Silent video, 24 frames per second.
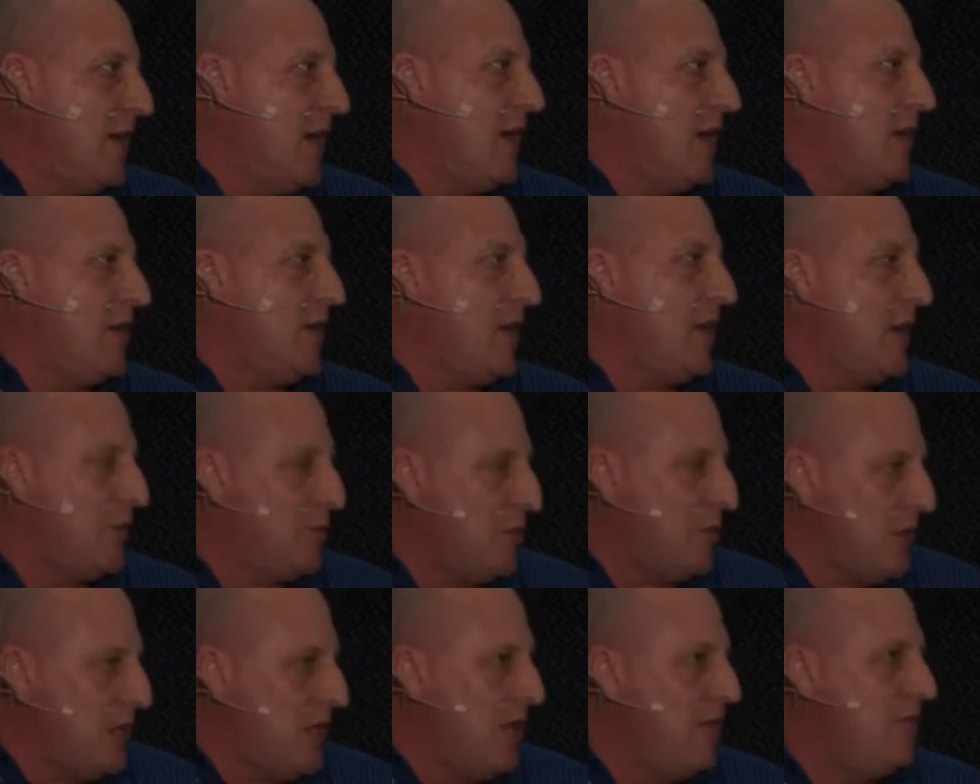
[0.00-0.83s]

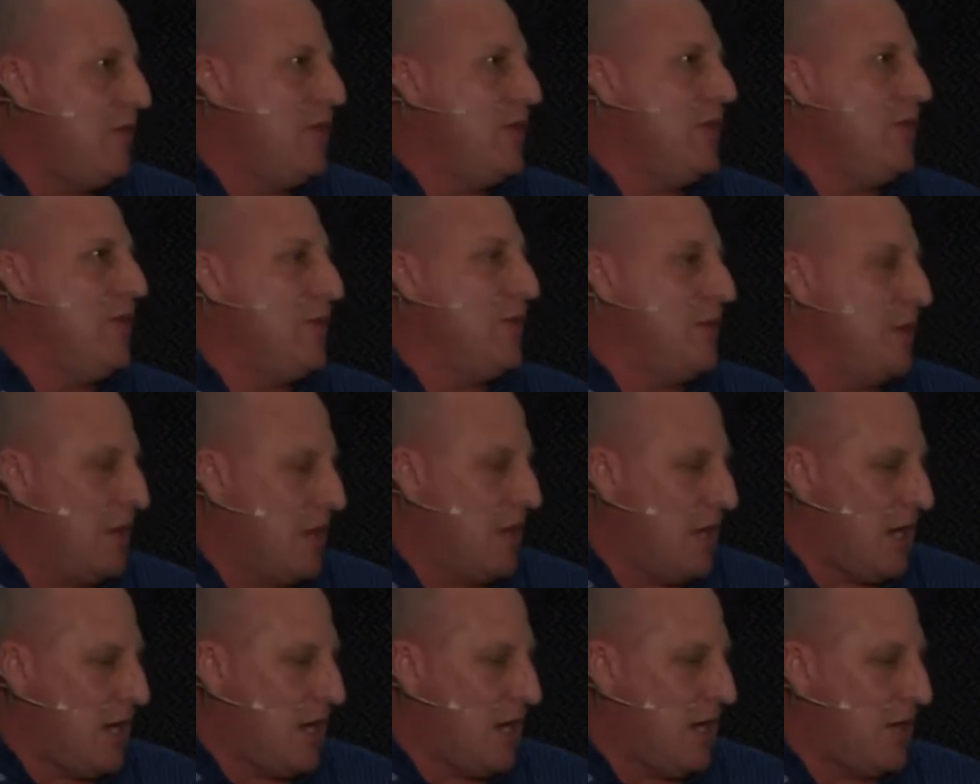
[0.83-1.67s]
It will give you
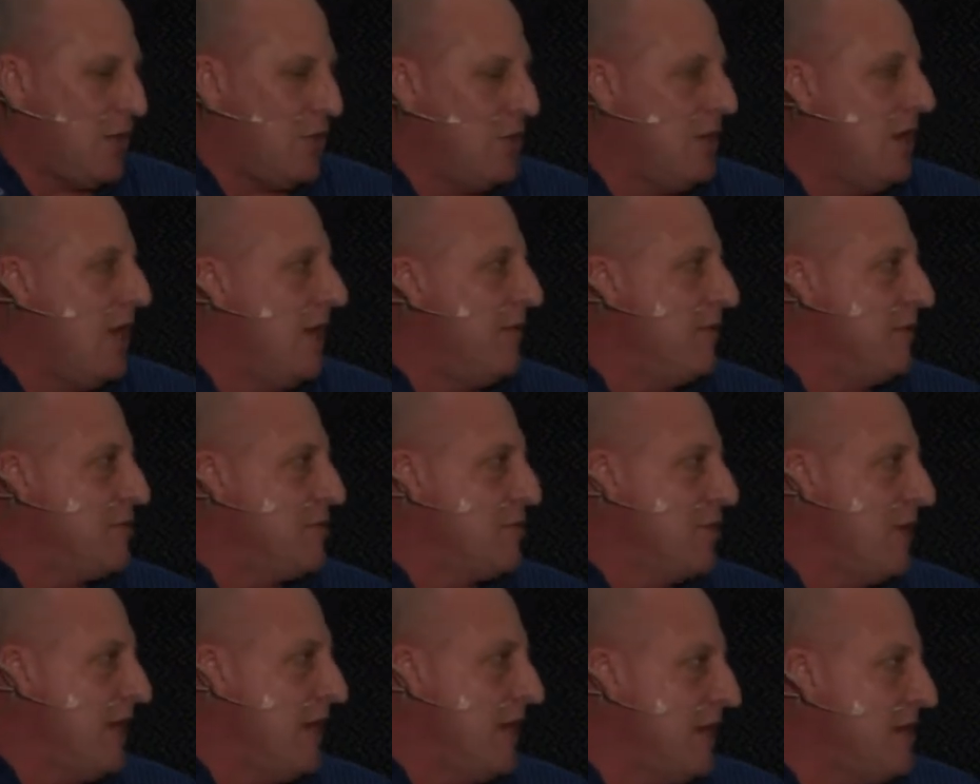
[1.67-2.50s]
good
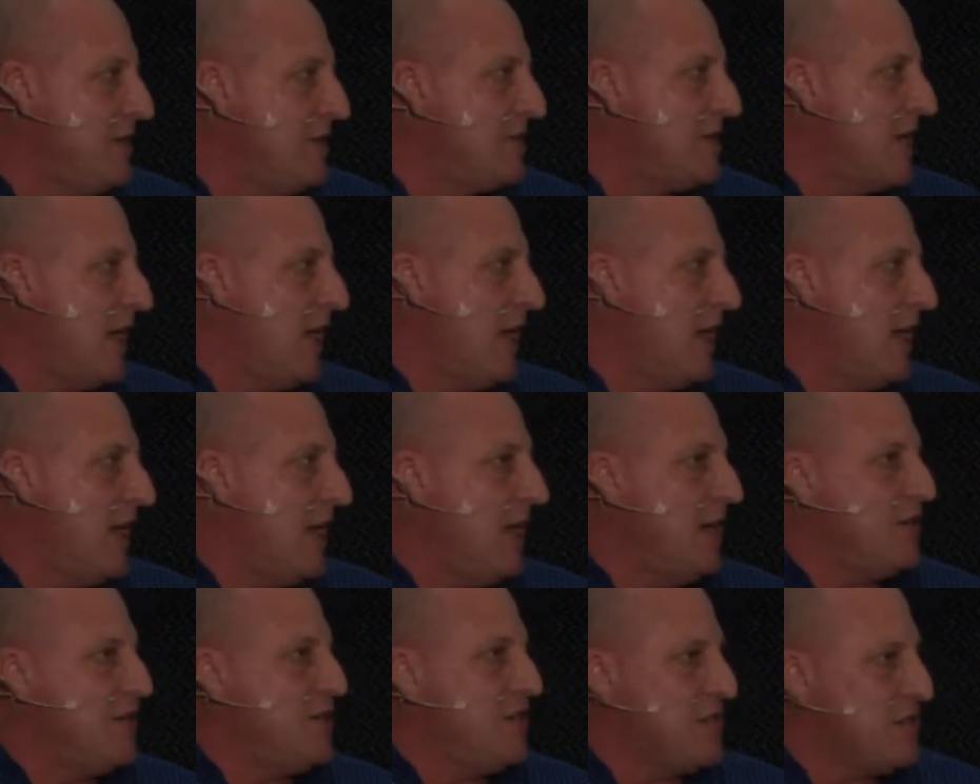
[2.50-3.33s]
levels on the inside,
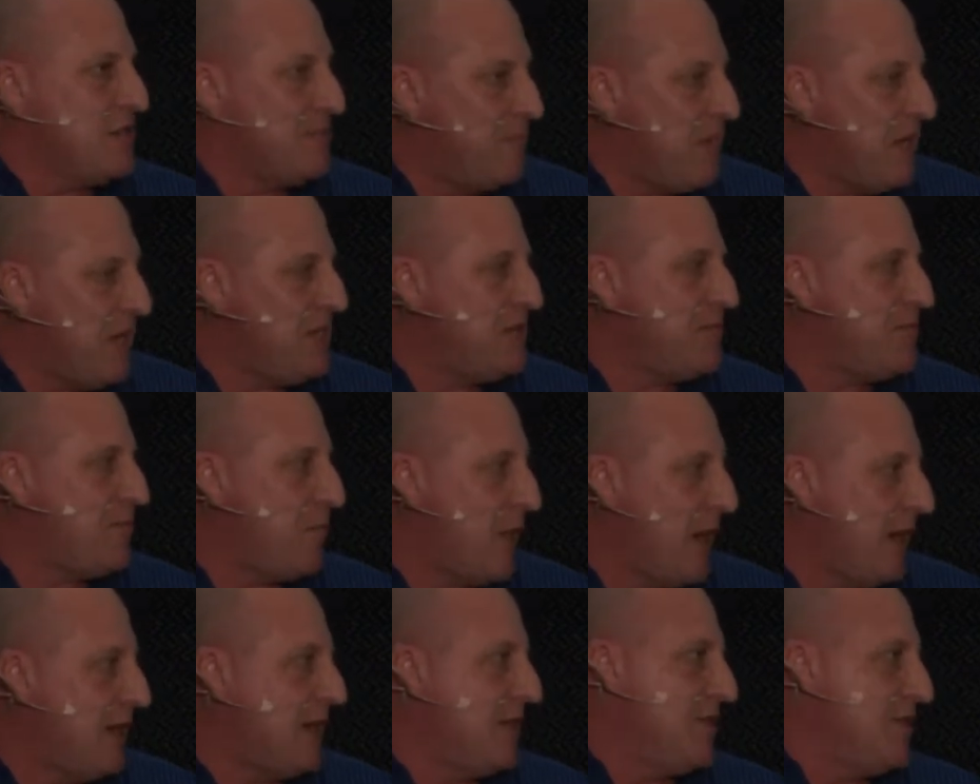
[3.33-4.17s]
and it's just best
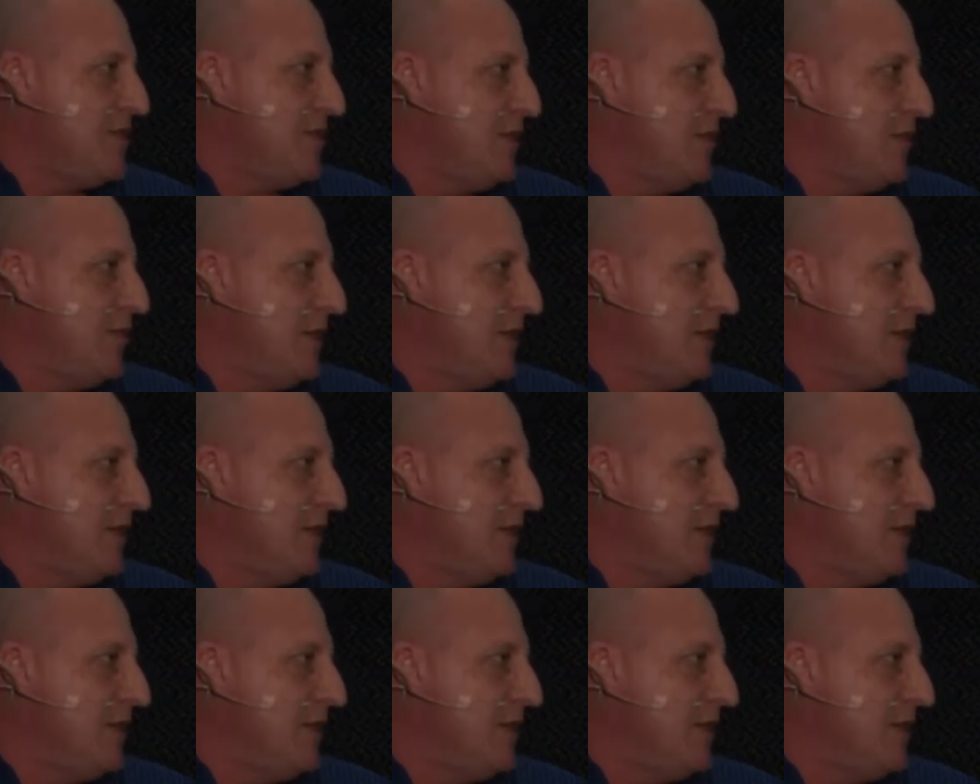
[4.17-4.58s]
practice to do